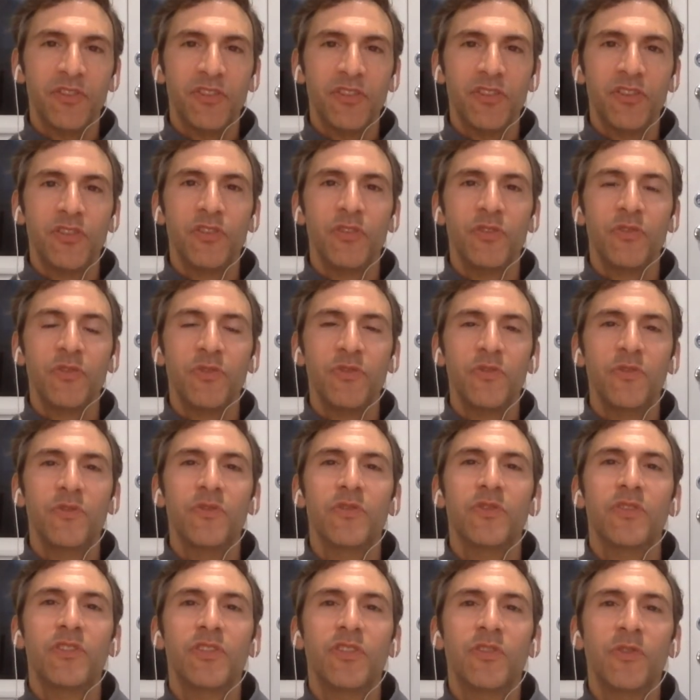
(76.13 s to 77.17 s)
two
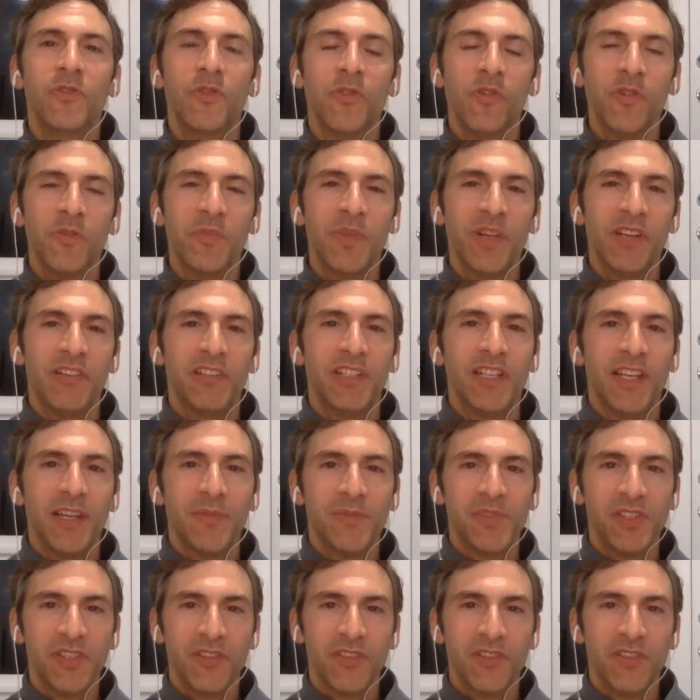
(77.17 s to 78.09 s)
core paradigms.